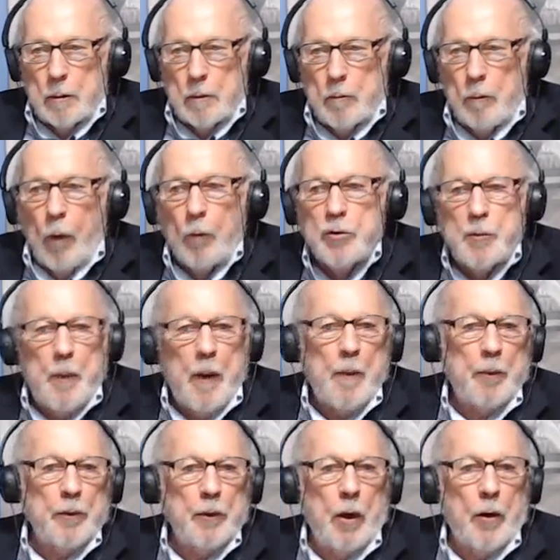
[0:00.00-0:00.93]
most
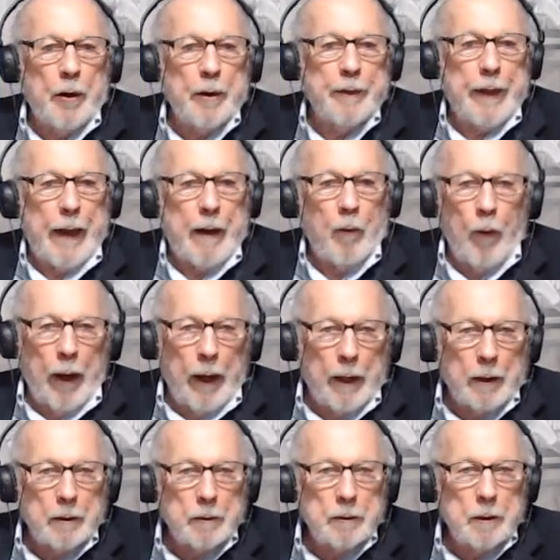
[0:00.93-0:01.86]
people aren't that
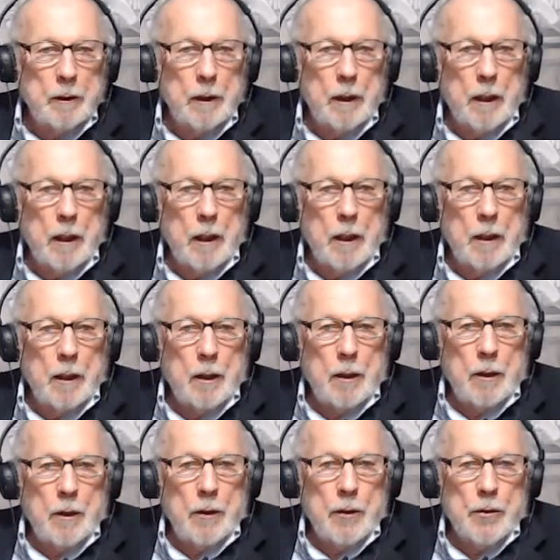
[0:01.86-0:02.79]
way.
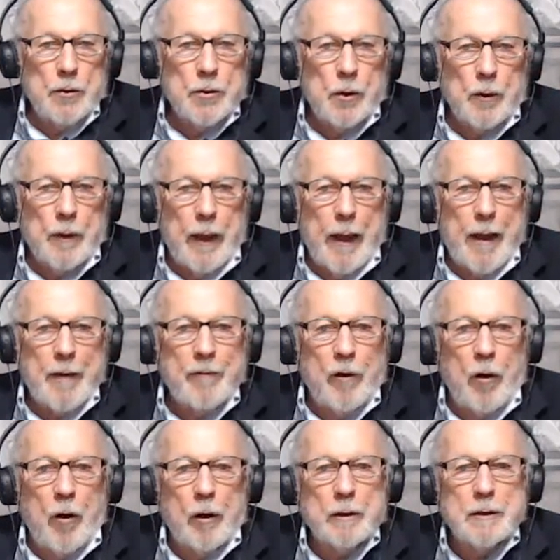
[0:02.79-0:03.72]
So they have a
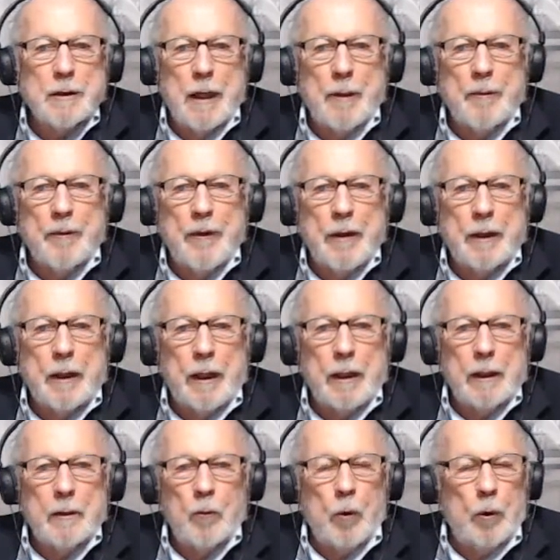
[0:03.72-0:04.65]
hard time
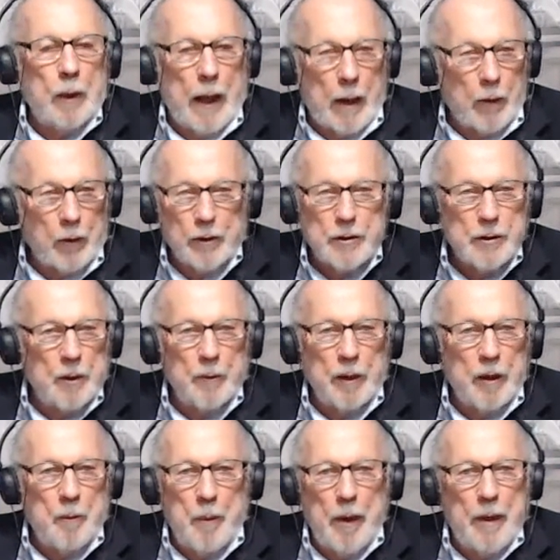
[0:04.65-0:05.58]
thinking, well, how could
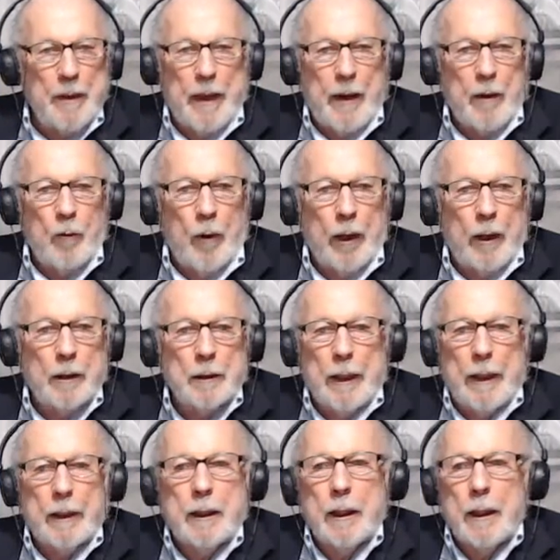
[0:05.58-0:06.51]
somebody be that way?
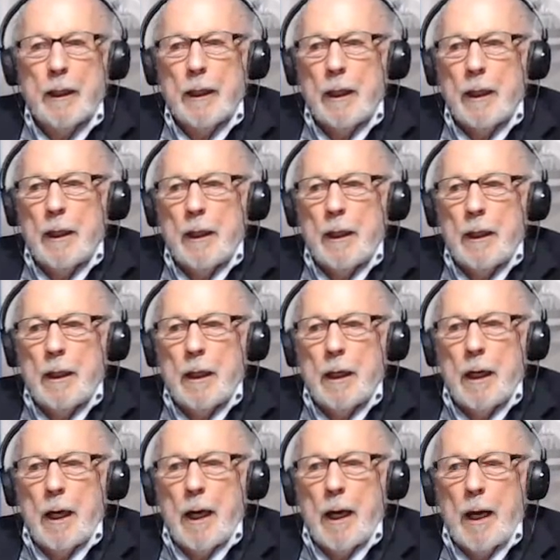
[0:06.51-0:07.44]
Like,
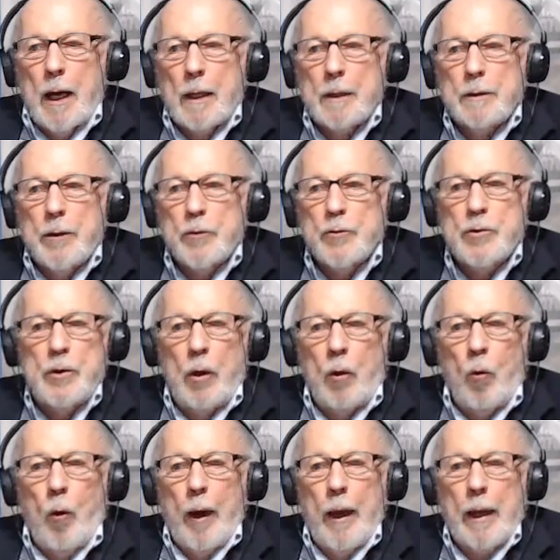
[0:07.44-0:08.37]
there's
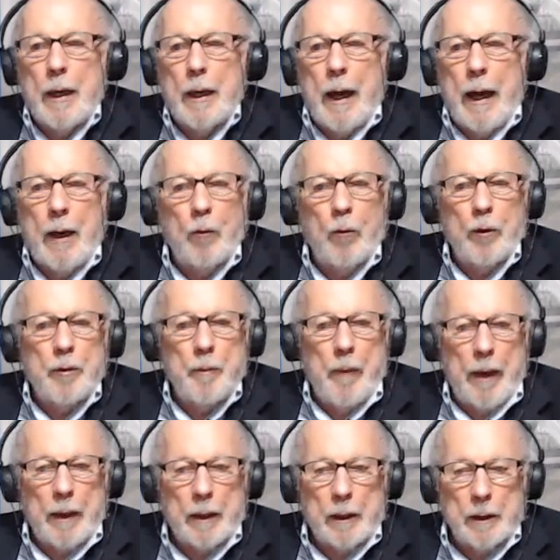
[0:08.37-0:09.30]
no way I would
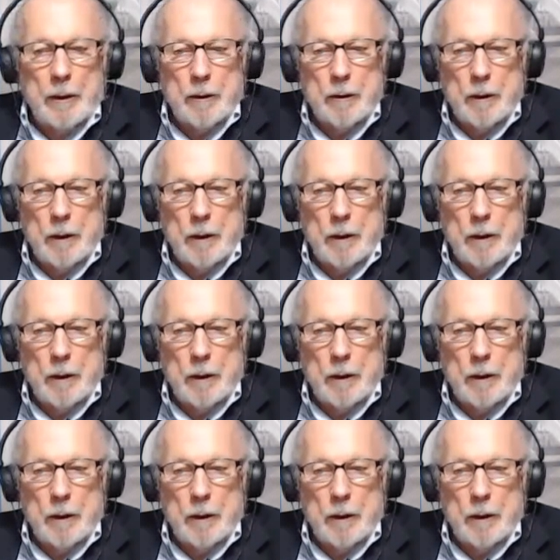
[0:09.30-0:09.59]
make